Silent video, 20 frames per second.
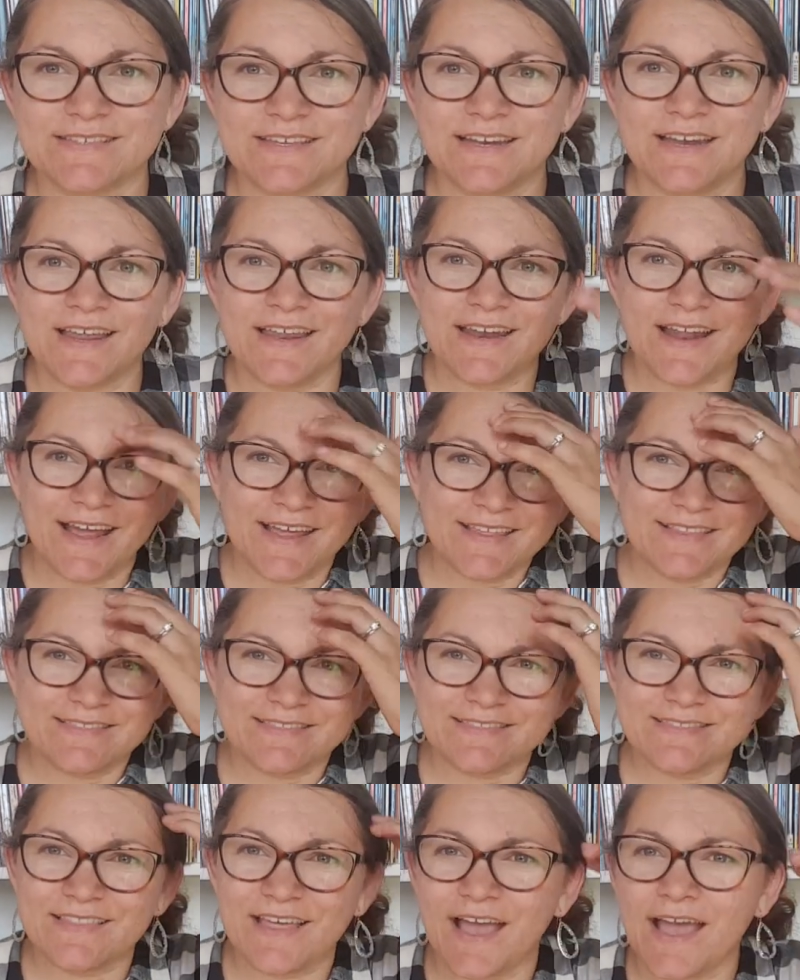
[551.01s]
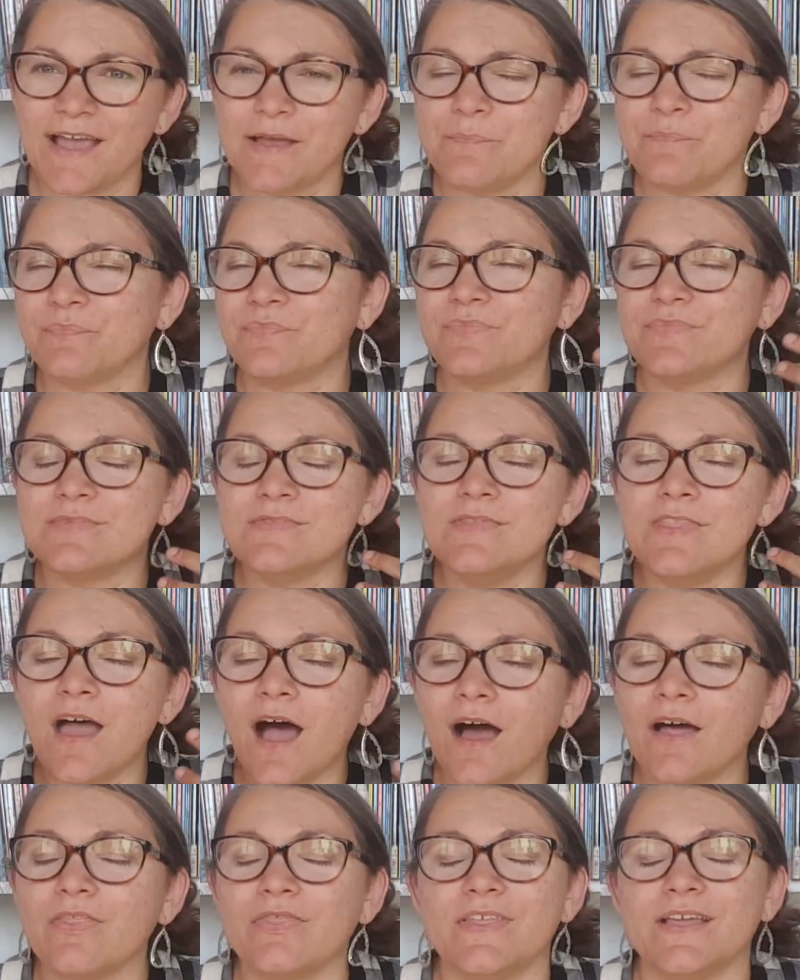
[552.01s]
And, and I, I'm
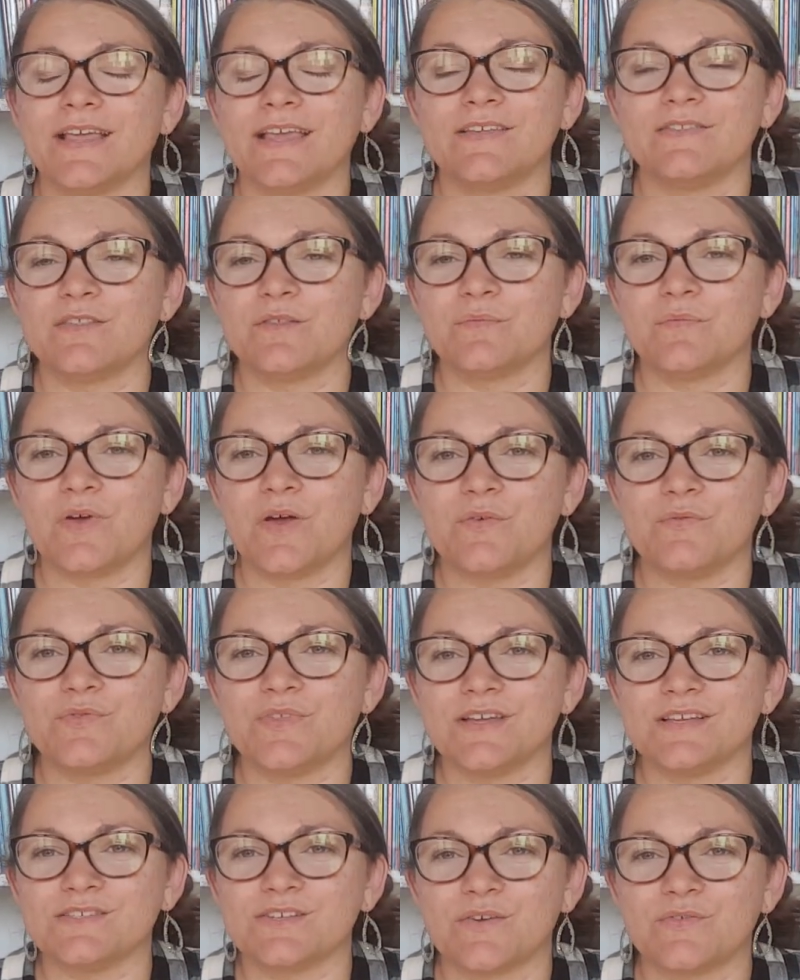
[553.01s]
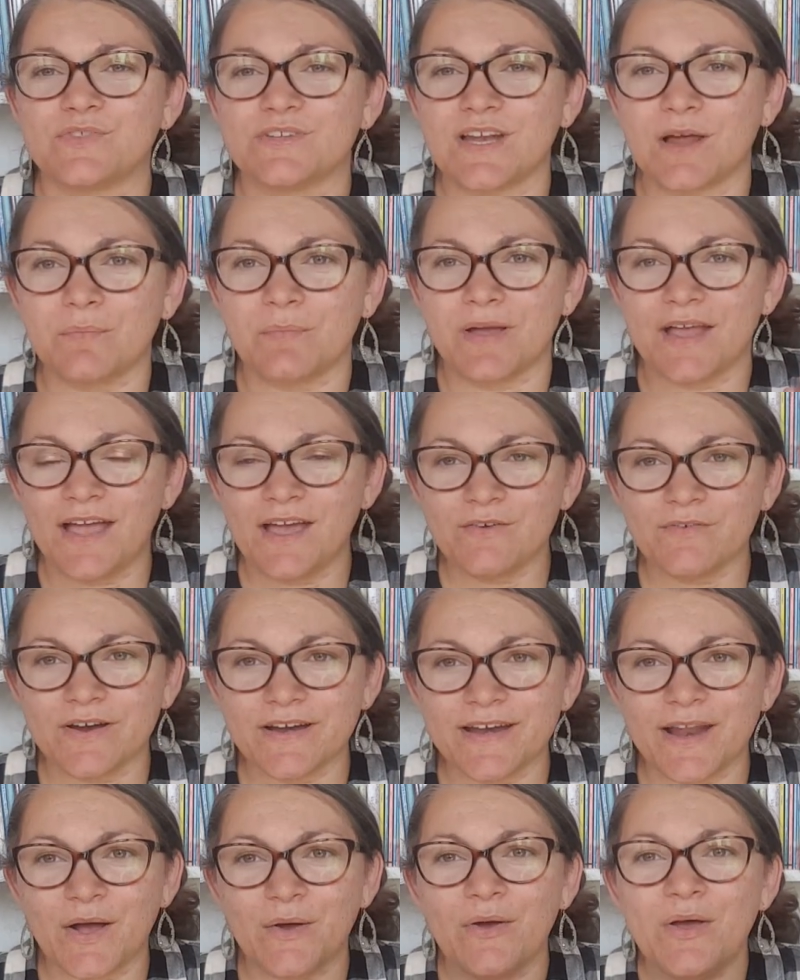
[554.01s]
not thinking of things off the top of my head
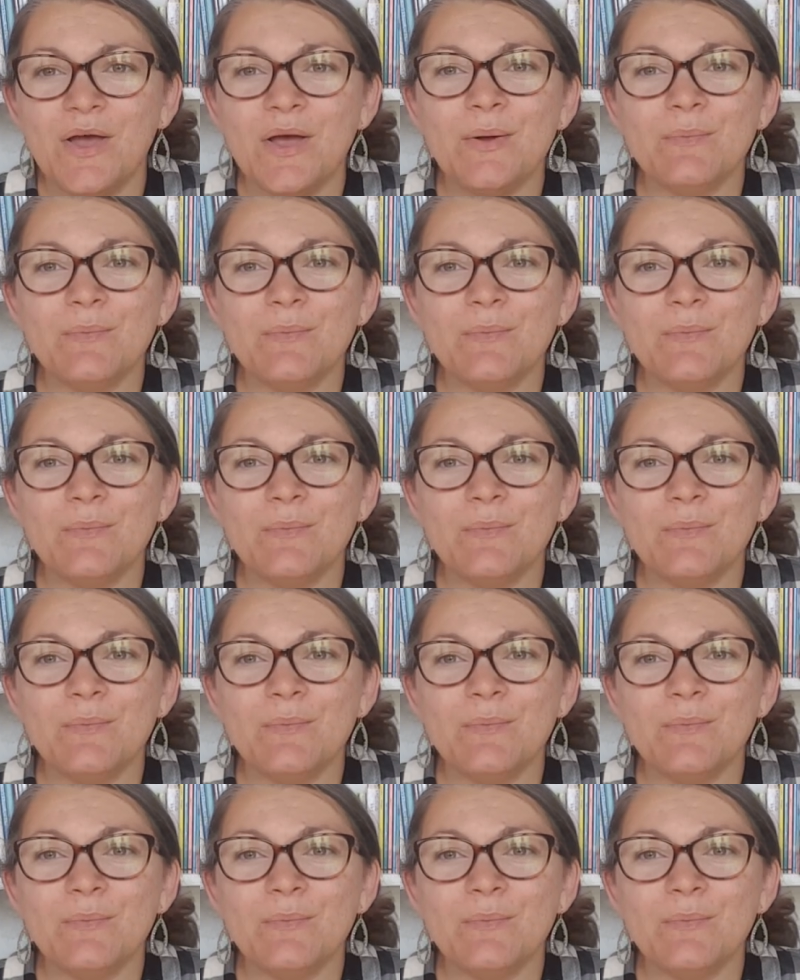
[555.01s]
right now,